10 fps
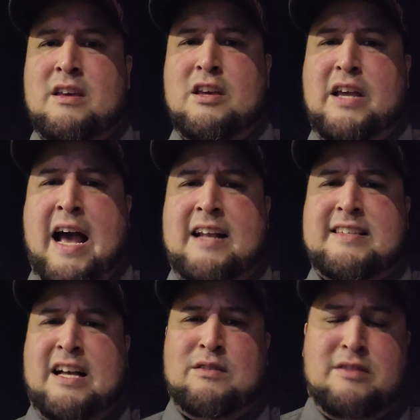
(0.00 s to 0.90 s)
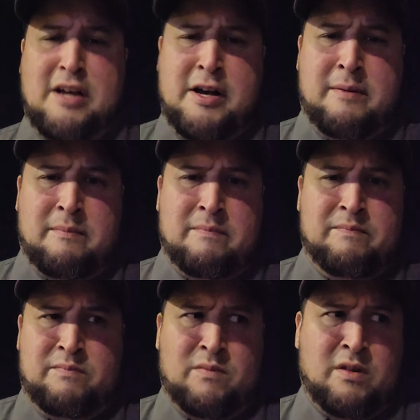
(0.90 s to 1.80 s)
You kind of sound dumb.
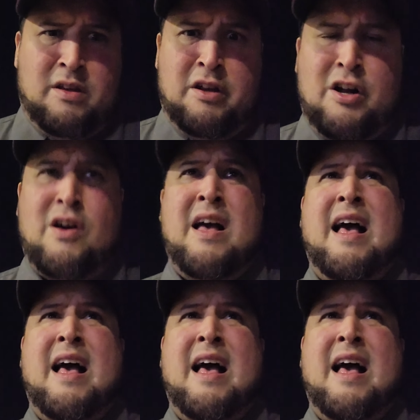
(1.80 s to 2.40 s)
You know,